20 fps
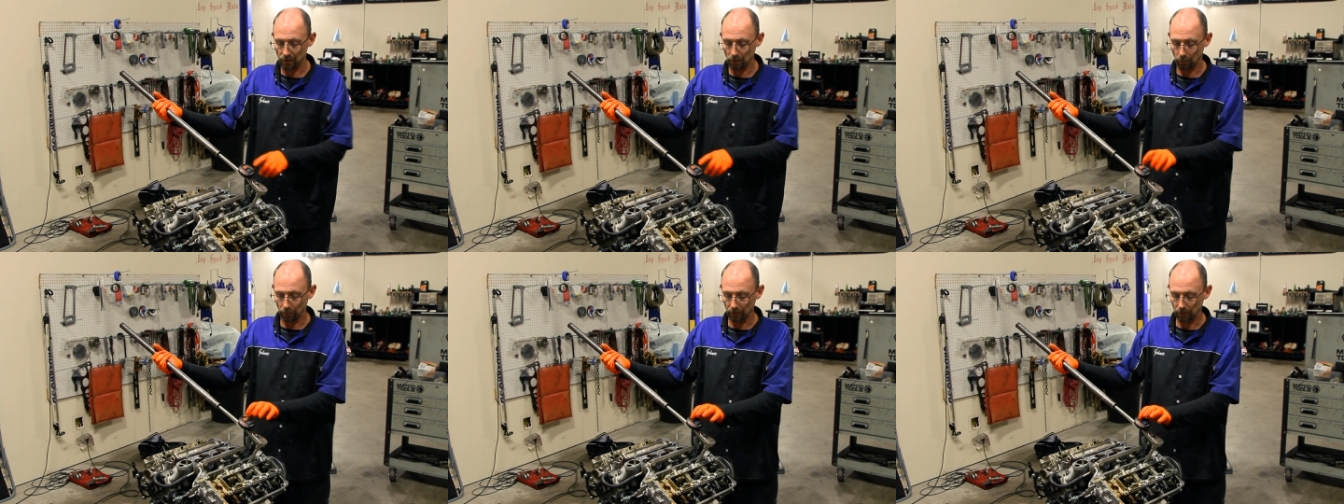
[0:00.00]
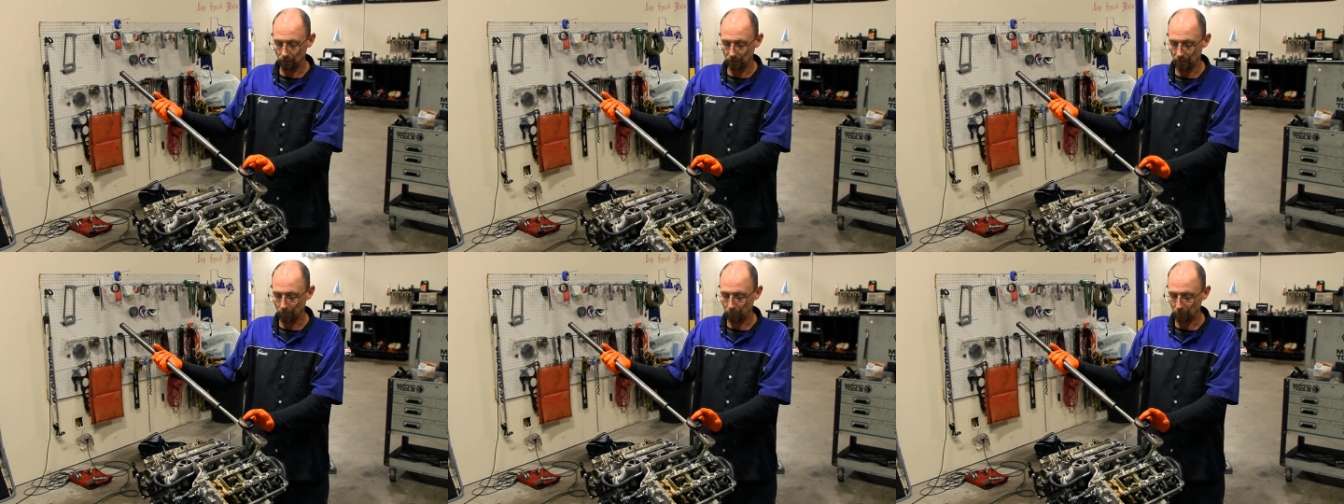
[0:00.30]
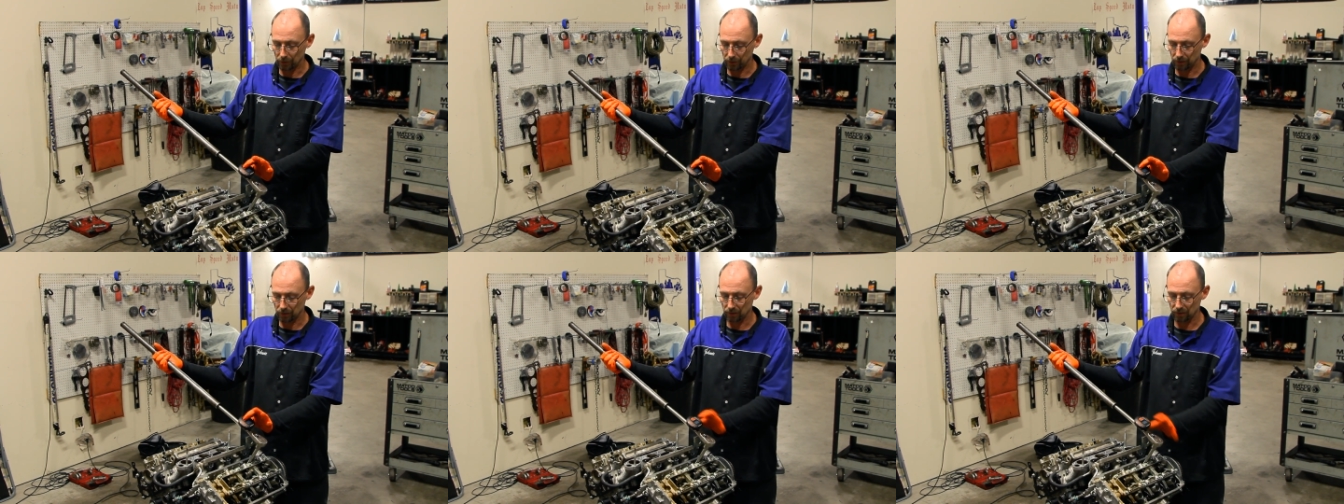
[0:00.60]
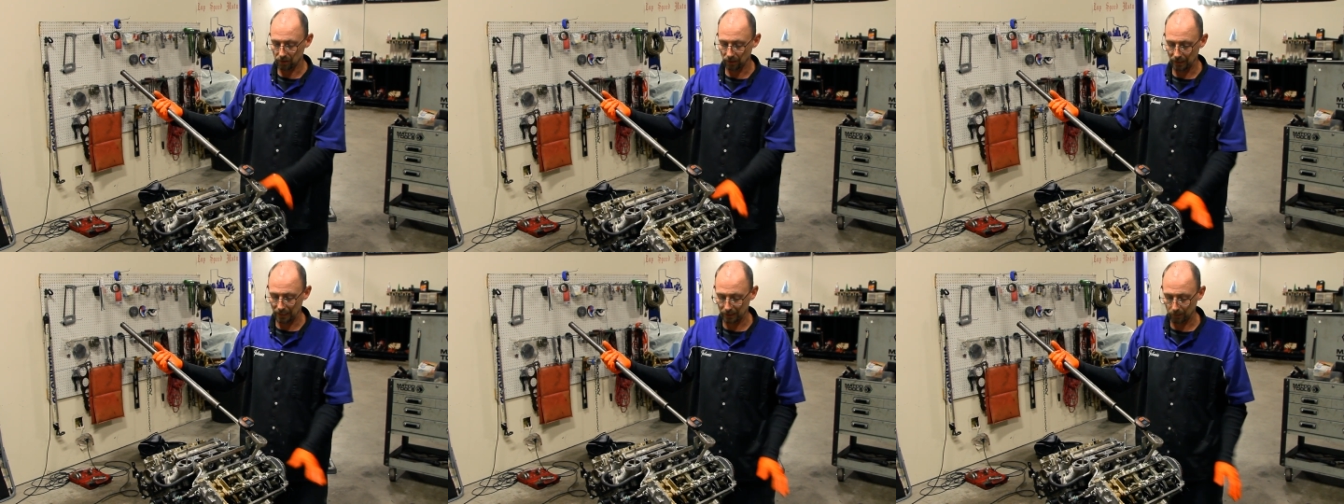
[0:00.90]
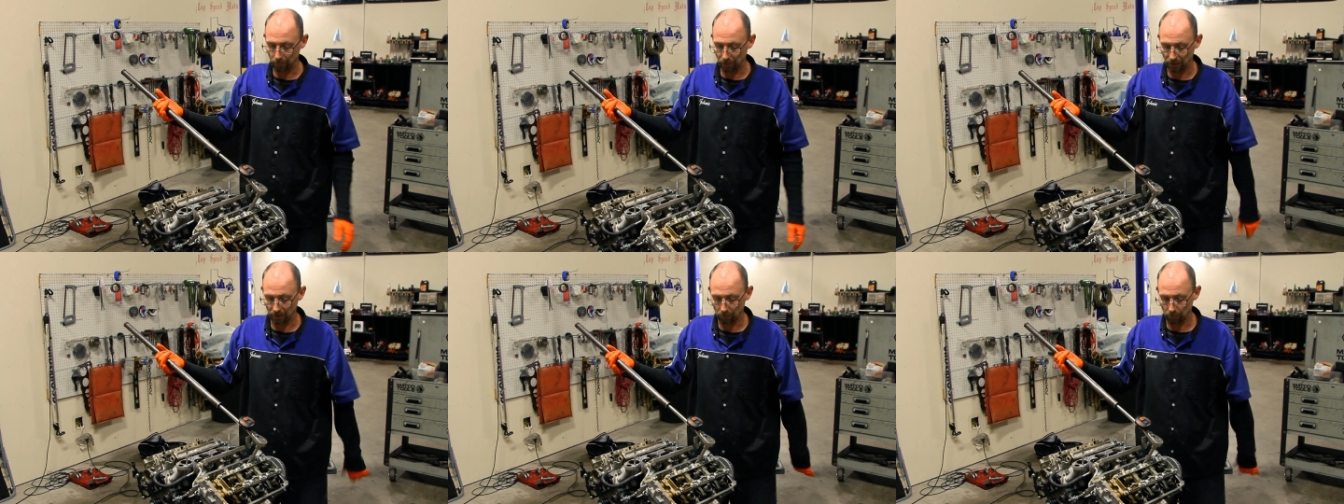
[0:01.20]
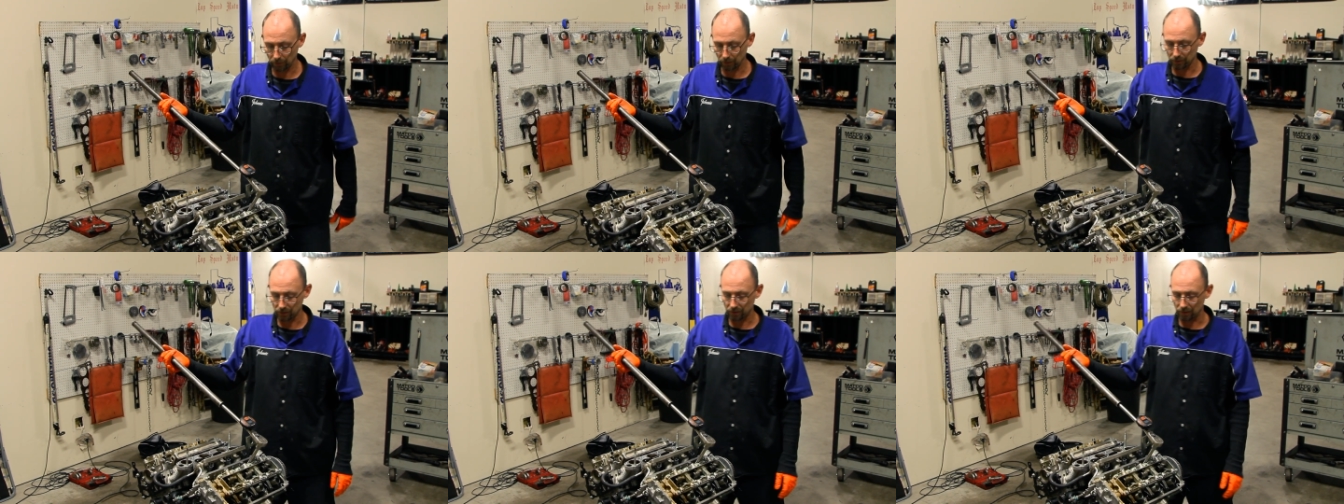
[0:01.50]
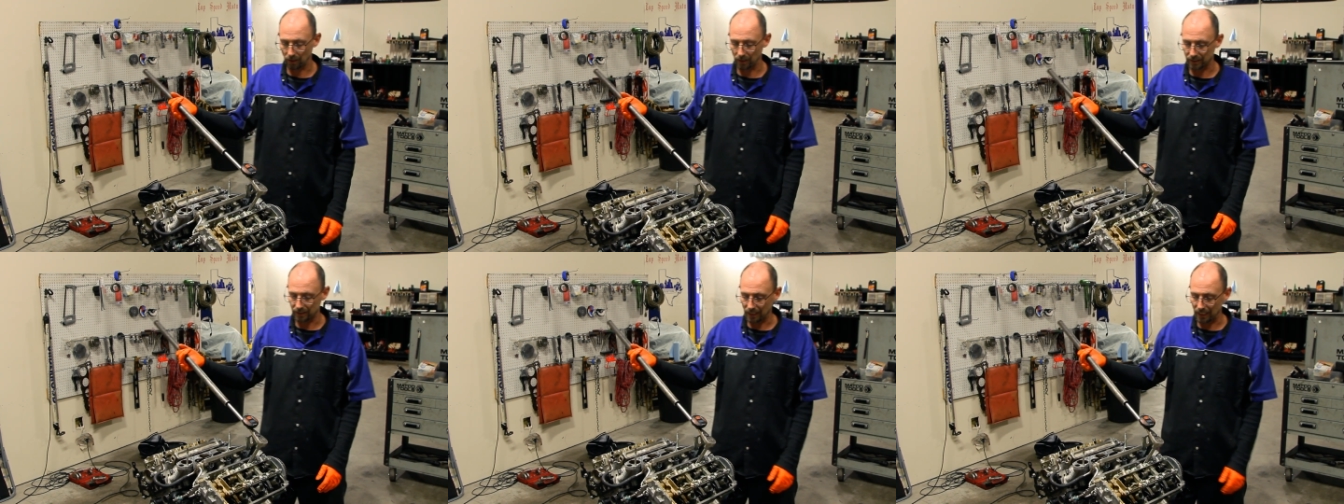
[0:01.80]
so we're gonna go ahead and push the select button. We're gonna
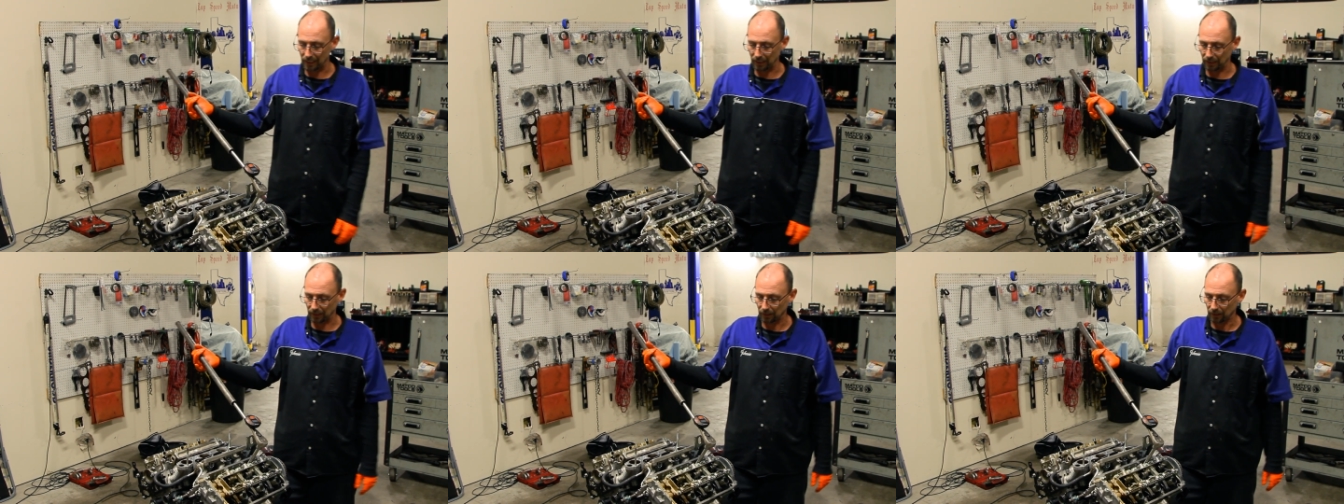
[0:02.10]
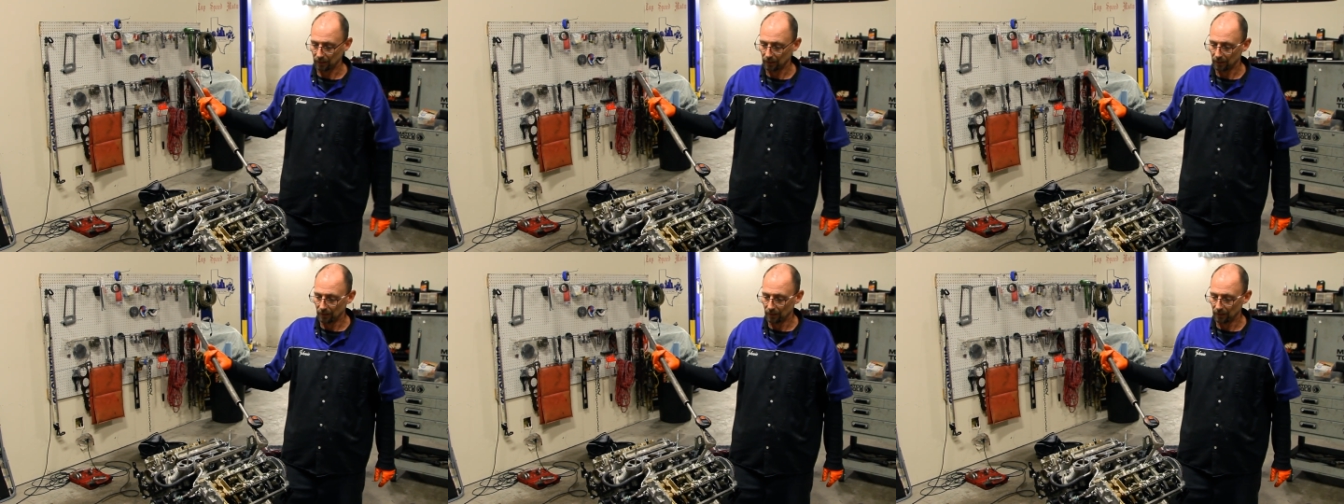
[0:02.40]
start tightening.